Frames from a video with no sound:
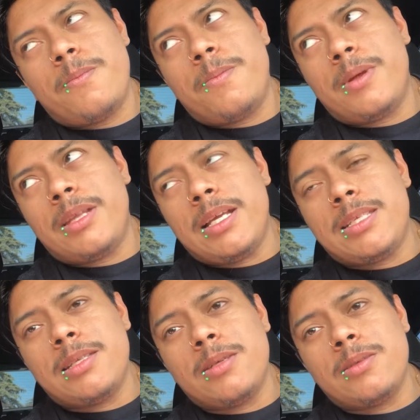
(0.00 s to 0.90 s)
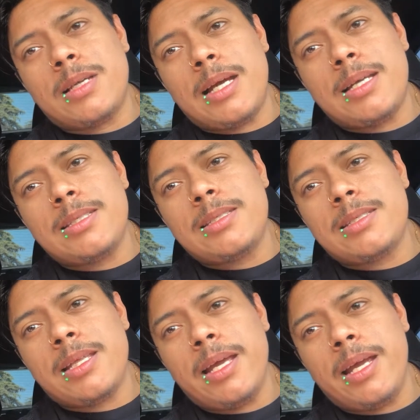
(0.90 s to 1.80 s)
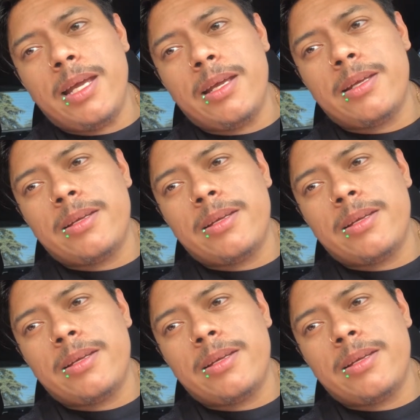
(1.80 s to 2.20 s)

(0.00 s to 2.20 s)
But thanks to those guys, they